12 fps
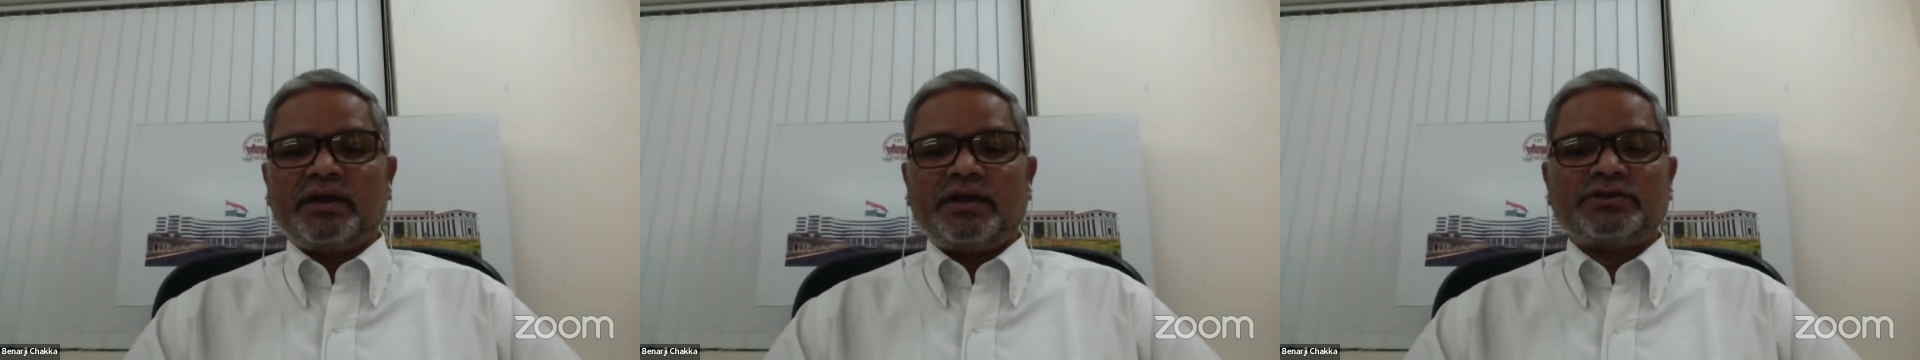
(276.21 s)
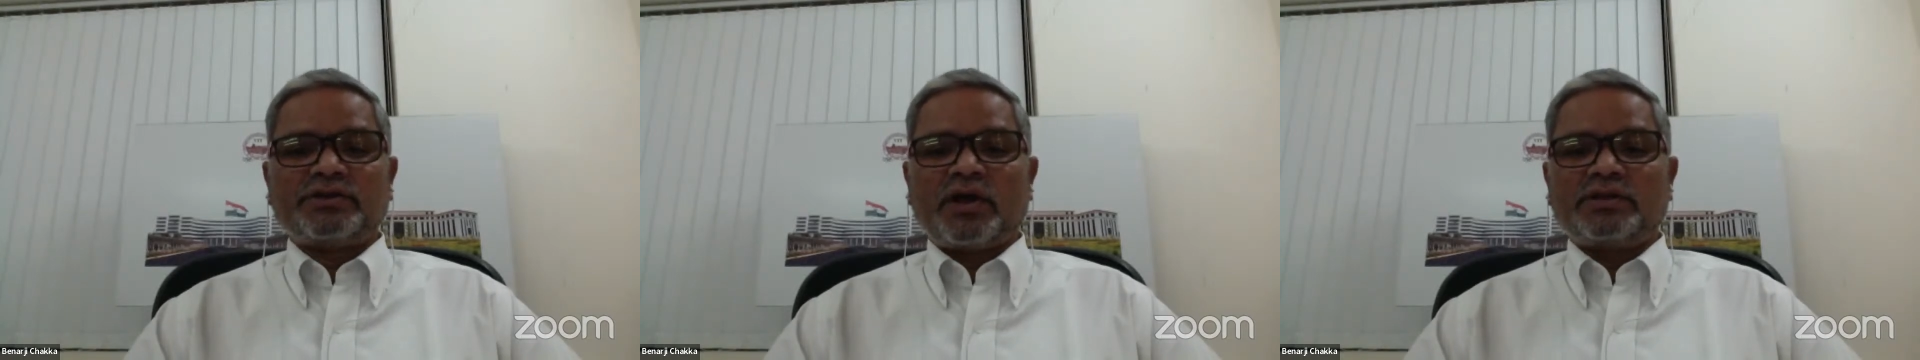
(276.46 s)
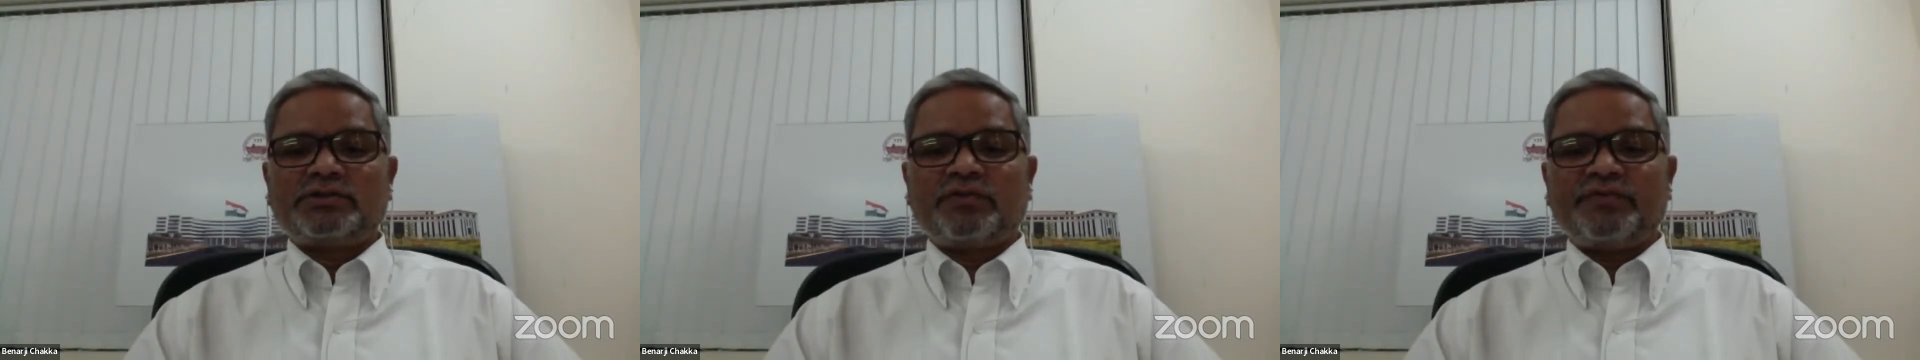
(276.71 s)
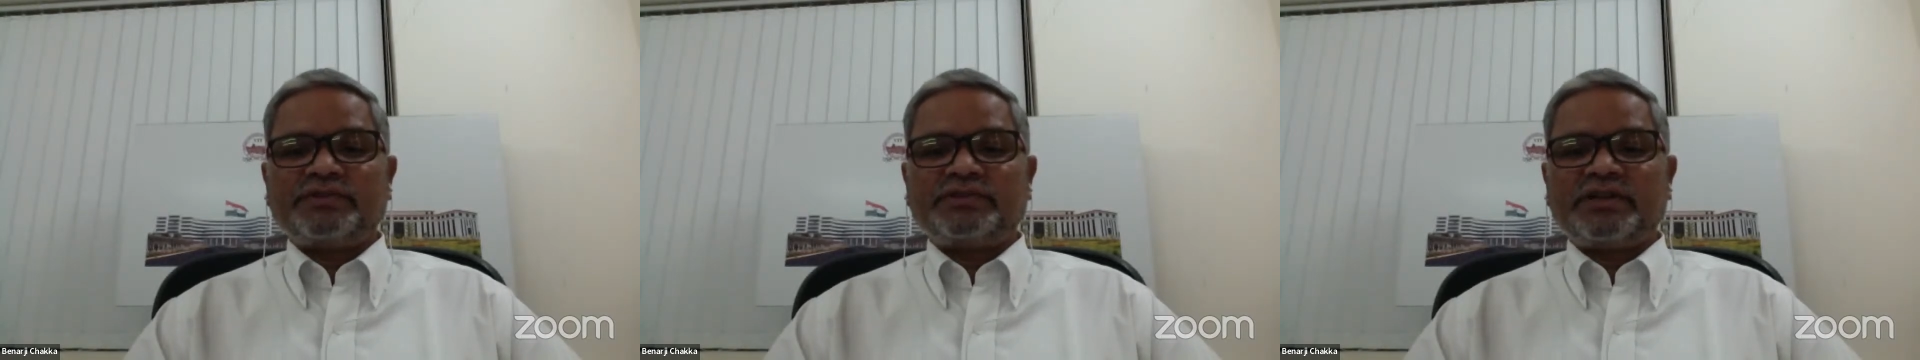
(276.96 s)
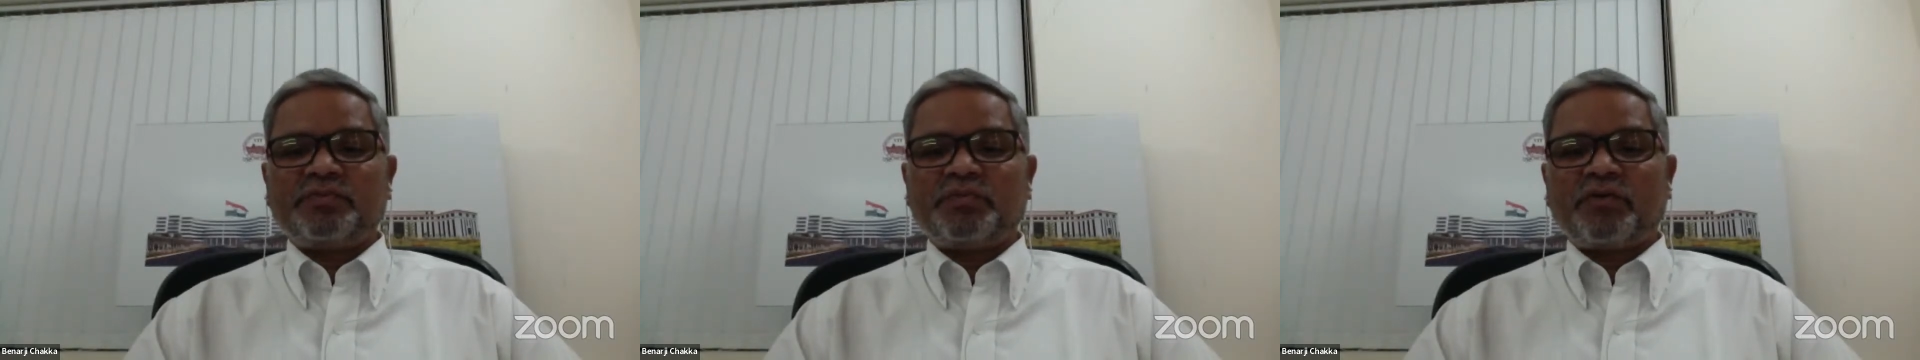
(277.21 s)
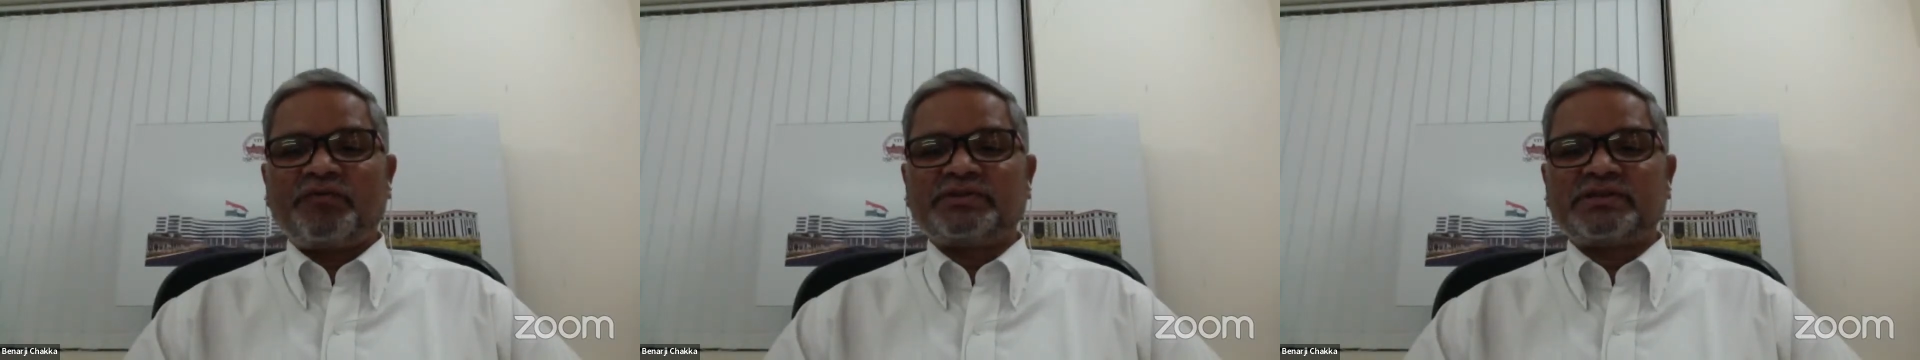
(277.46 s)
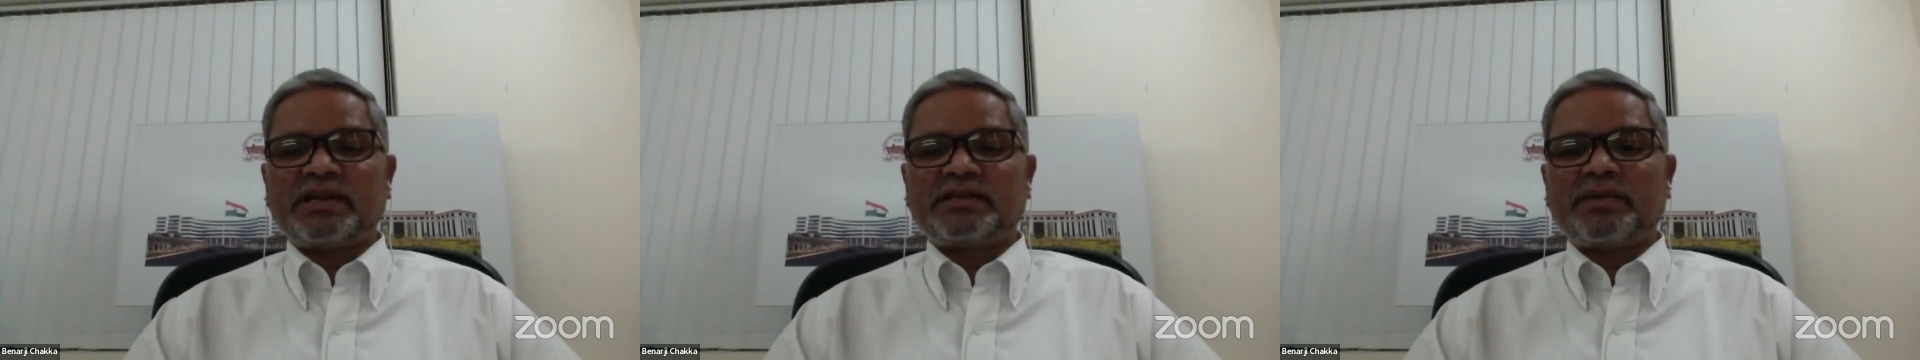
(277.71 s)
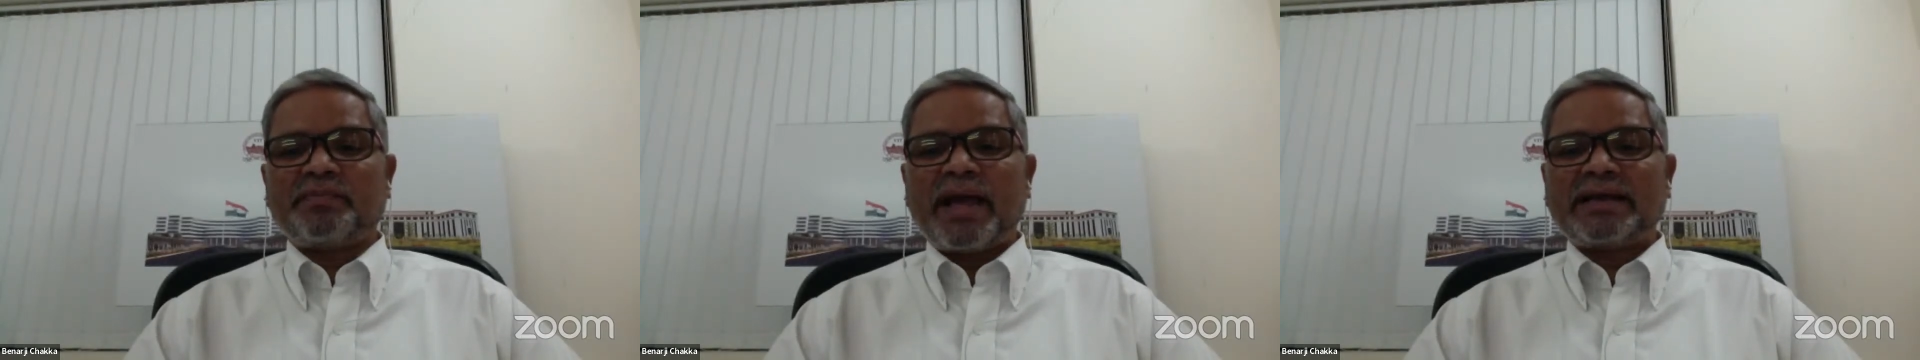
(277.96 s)
He is also visiting professor at
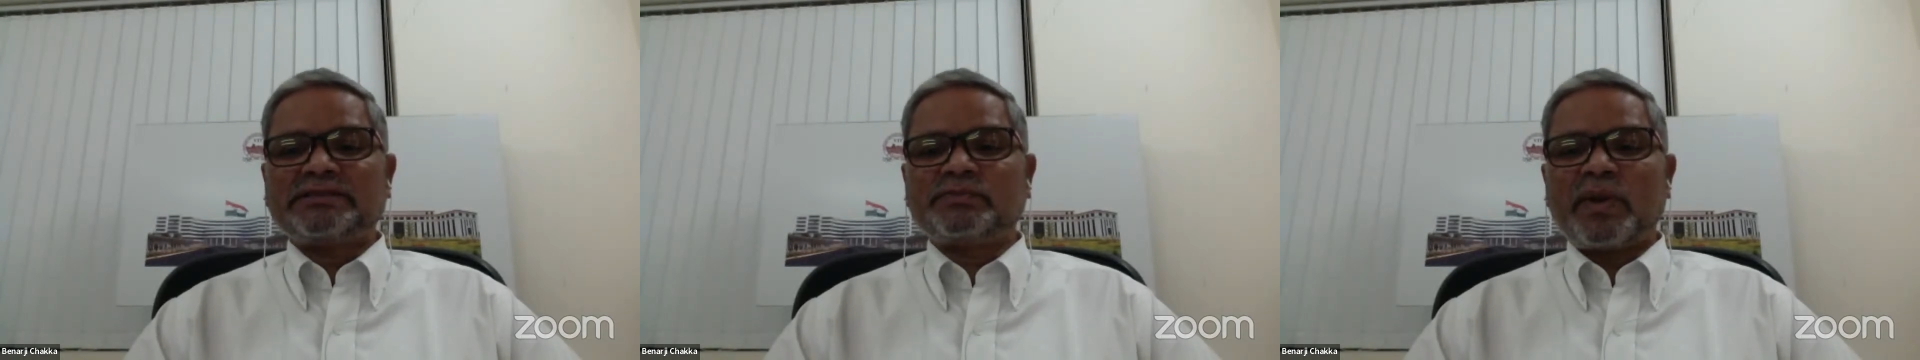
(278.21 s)
the Max